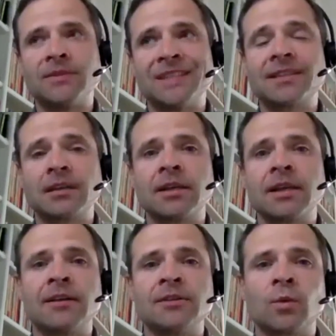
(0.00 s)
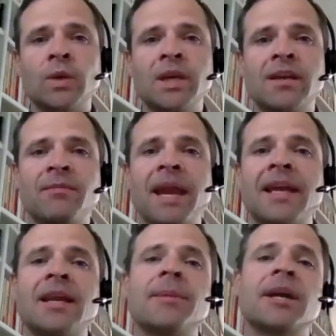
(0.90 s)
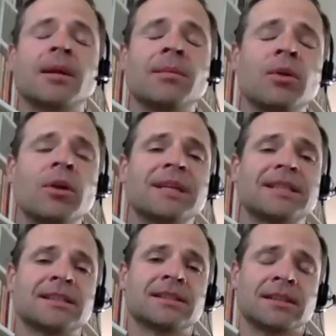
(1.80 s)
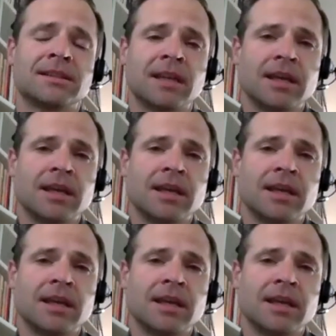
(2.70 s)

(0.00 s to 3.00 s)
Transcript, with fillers: $600 a week of pandemic unemployment assistance.